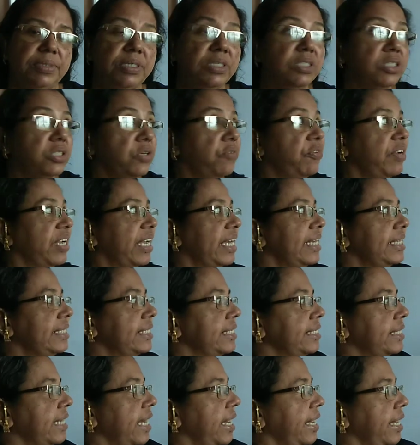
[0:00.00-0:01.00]
So, we can
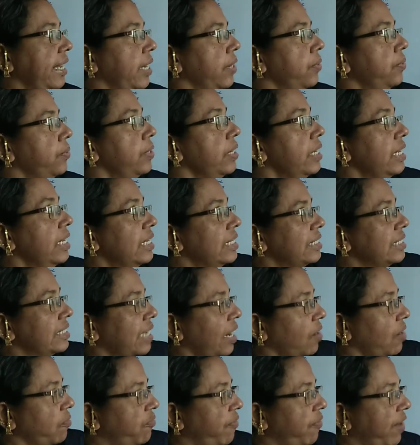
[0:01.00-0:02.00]
say that now
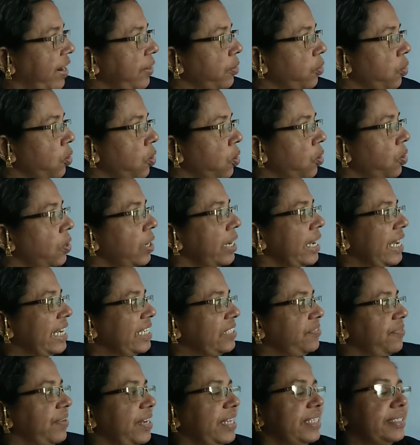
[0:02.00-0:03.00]
sulfide or
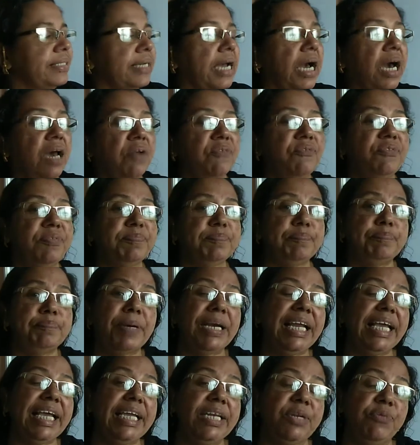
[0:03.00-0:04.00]
as well as
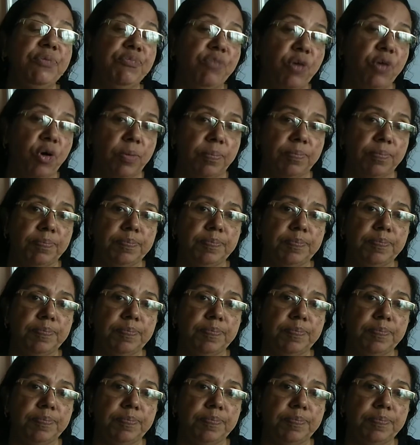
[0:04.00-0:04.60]
carbonate form,